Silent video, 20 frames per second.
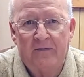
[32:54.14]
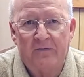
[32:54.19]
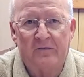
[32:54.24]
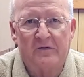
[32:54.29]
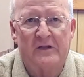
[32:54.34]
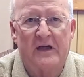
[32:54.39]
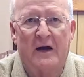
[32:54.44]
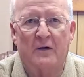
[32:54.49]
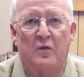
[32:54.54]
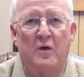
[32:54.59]

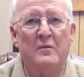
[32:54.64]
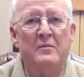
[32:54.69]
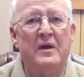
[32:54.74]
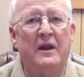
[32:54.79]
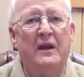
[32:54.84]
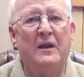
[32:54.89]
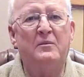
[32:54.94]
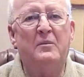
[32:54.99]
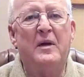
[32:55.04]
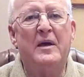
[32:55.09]
There were
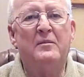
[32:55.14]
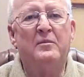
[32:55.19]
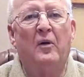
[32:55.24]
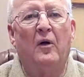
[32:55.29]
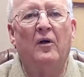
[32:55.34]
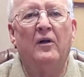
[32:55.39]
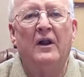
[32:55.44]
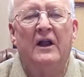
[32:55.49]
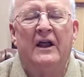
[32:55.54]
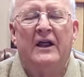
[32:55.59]
many
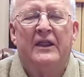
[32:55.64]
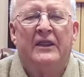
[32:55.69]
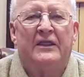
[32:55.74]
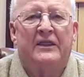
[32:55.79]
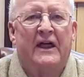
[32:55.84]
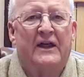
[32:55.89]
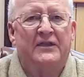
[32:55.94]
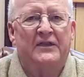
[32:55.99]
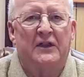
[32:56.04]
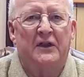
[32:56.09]
people
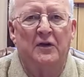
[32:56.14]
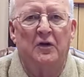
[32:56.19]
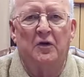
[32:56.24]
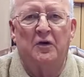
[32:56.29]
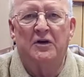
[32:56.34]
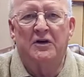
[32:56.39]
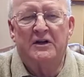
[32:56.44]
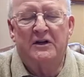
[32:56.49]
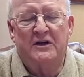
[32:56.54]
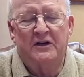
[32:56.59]
that the
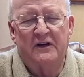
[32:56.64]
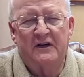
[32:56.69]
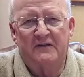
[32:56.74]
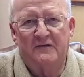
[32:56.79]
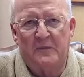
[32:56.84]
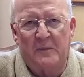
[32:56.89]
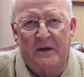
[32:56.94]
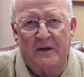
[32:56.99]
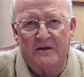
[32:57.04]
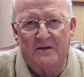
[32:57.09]
Lord could have
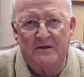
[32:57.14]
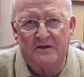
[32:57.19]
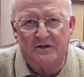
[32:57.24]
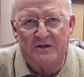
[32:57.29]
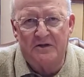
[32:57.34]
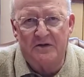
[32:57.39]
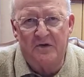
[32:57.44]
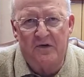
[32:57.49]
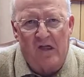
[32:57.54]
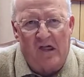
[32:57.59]
appeared
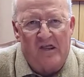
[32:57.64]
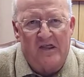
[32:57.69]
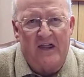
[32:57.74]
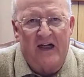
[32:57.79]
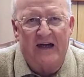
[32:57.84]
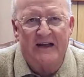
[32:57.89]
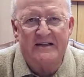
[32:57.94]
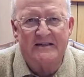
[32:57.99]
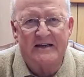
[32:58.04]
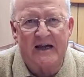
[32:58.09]
to
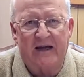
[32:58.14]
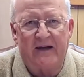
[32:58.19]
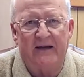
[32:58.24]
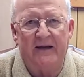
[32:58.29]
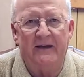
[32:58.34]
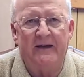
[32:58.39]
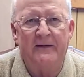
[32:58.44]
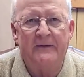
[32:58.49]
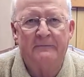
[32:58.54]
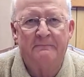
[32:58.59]
that
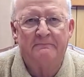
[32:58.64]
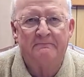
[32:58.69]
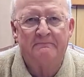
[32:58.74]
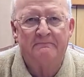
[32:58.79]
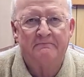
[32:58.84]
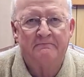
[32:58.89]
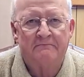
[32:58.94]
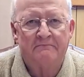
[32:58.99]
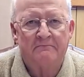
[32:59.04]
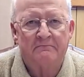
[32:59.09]
day,
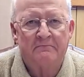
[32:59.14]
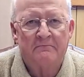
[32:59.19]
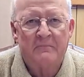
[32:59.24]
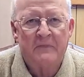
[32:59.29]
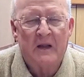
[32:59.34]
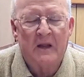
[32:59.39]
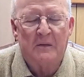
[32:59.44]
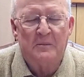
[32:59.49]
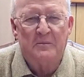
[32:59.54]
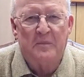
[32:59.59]

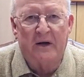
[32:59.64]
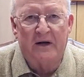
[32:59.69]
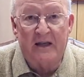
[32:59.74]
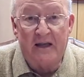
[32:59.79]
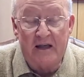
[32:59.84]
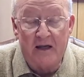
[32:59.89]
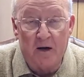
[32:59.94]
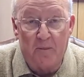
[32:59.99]
but he